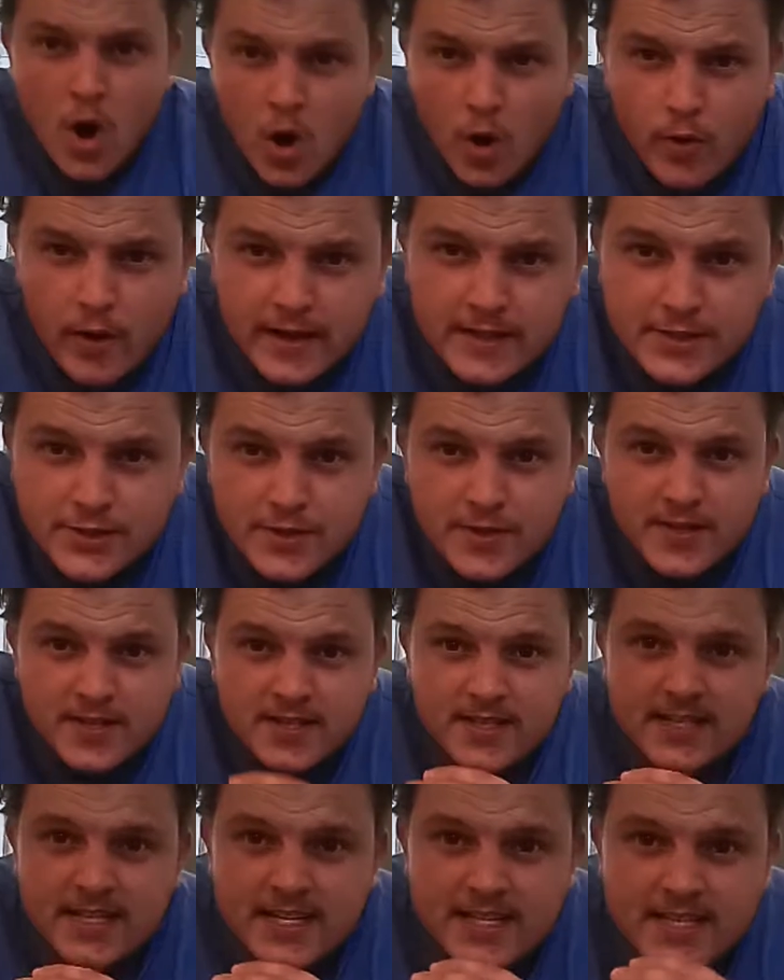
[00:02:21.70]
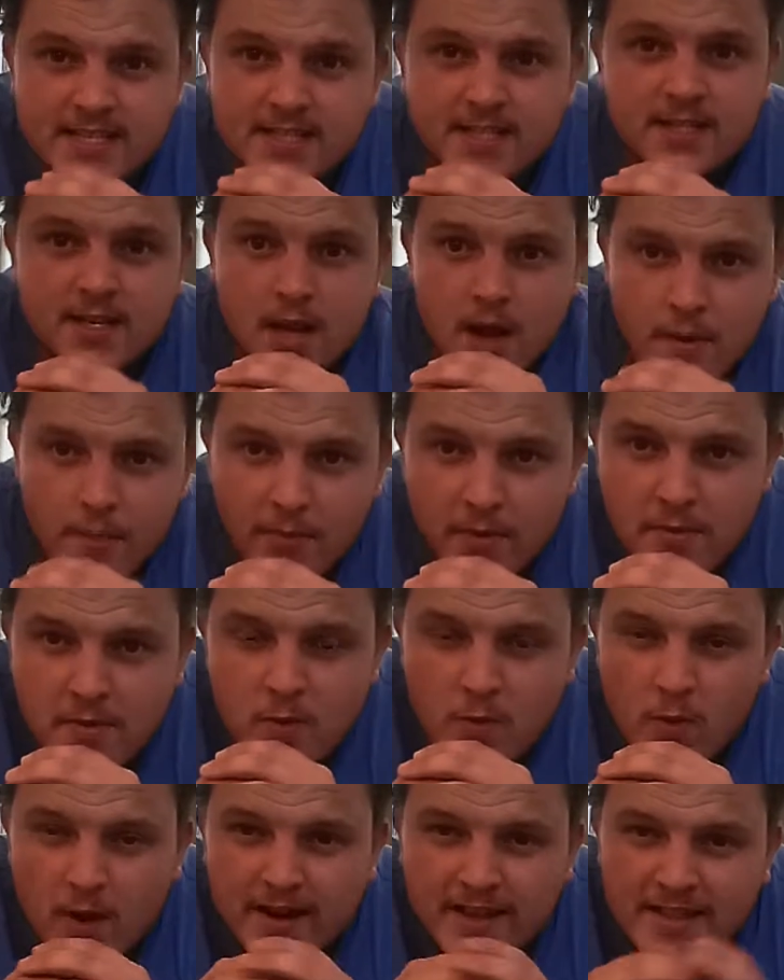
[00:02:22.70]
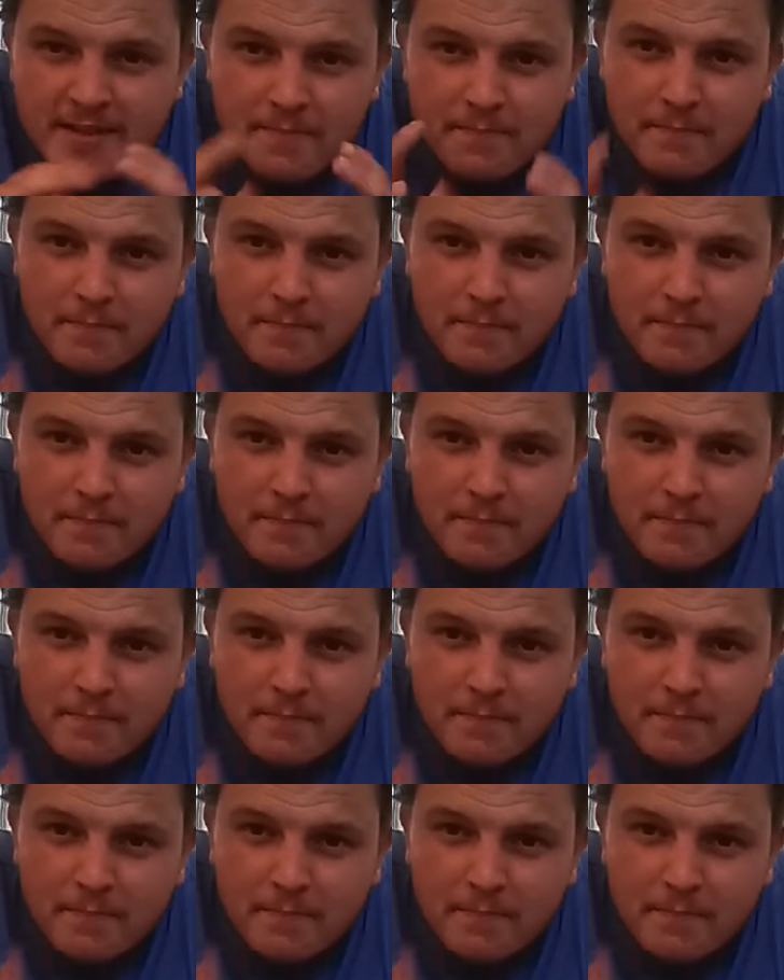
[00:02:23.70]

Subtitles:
Alright, so this is probably one of the